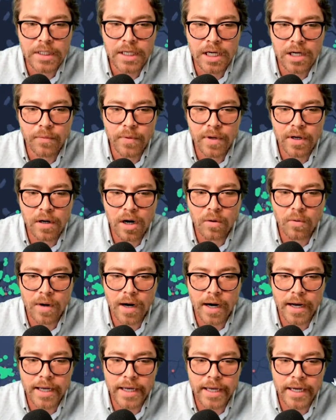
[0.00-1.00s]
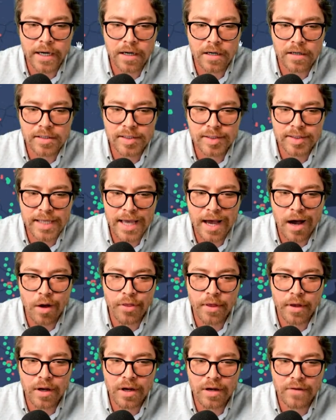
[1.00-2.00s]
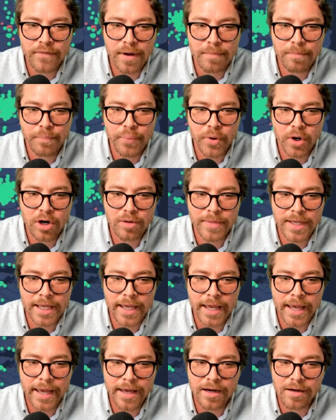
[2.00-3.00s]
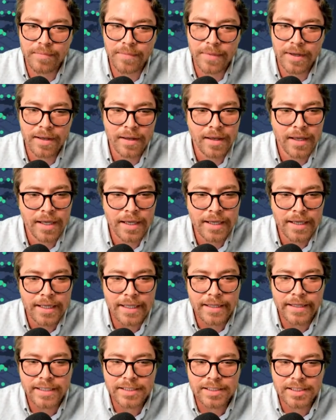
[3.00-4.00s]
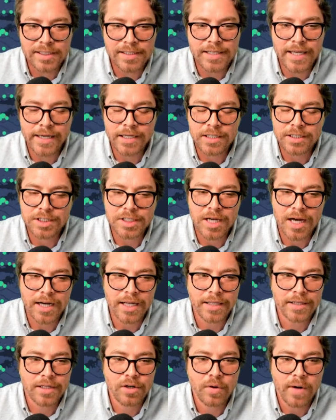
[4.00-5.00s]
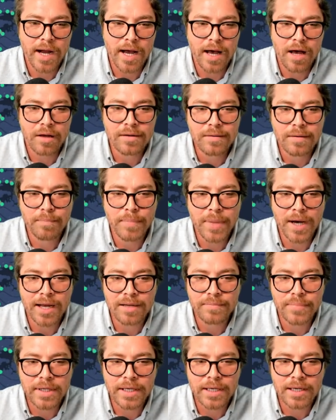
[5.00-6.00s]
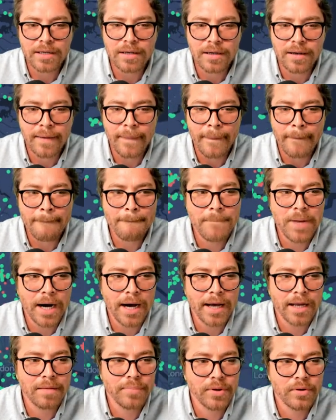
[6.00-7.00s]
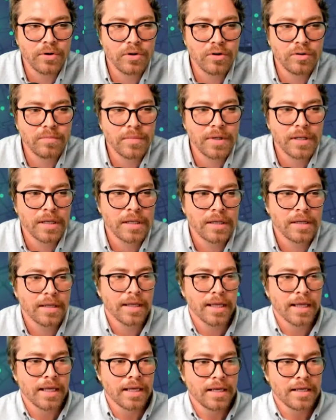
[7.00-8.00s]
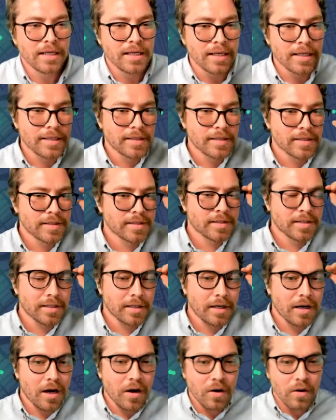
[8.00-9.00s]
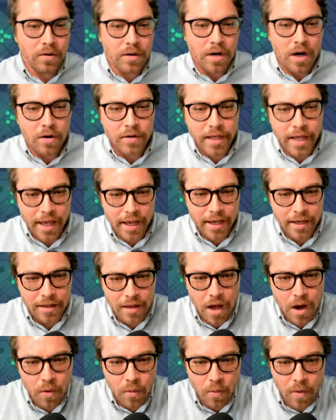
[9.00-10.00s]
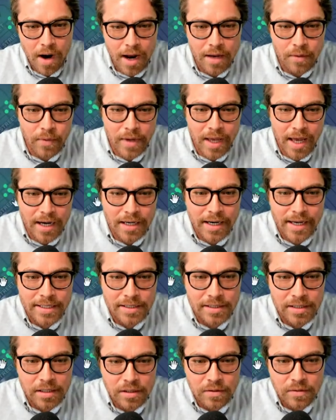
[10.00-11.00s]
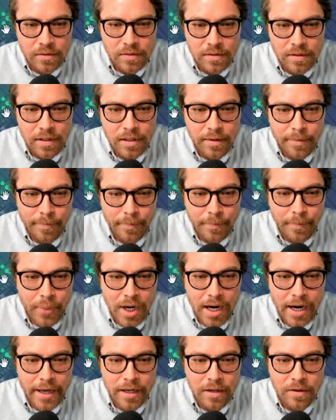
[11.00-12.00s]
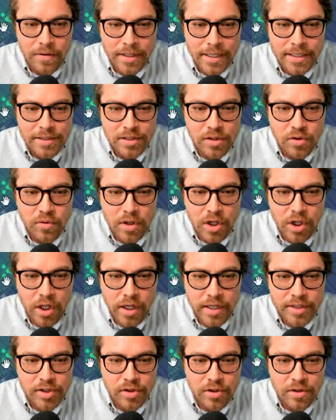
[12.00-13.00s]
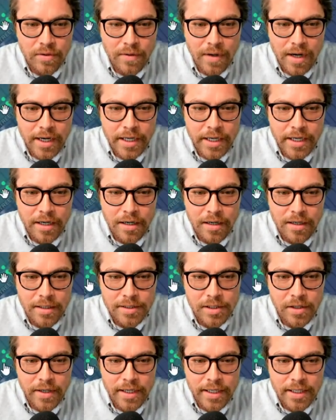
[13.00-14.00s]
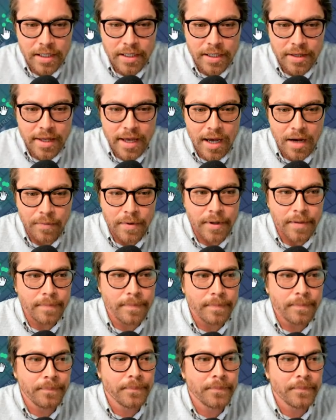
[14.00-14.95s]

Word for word: here we are right here, south of Birmingham let's just take a shot at the crowd. Bada bing, bada boom. So, okay, all right. We got a nice little pile, a nice little cluster right here. Let's go ahead and click that one.